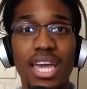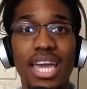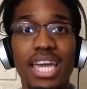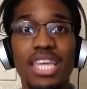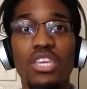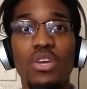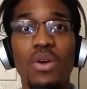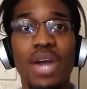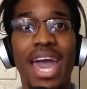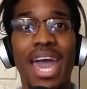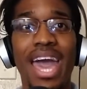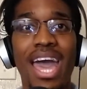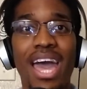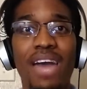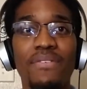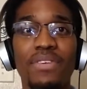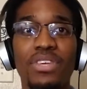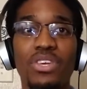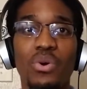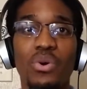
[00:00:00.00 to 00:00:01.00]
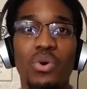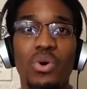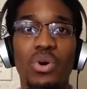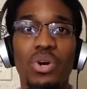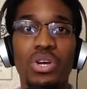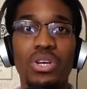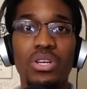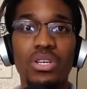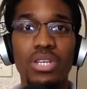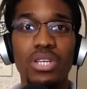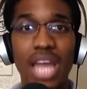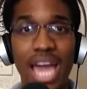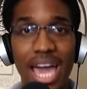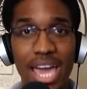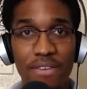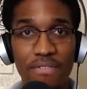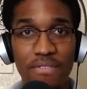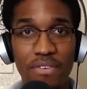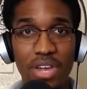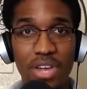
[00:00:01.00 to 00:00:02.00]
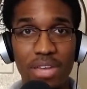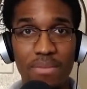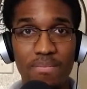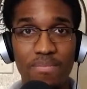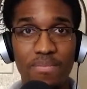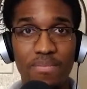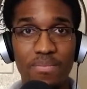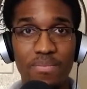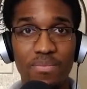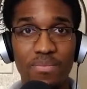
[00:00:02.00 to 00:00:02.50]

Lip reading: and you have your diaphragm.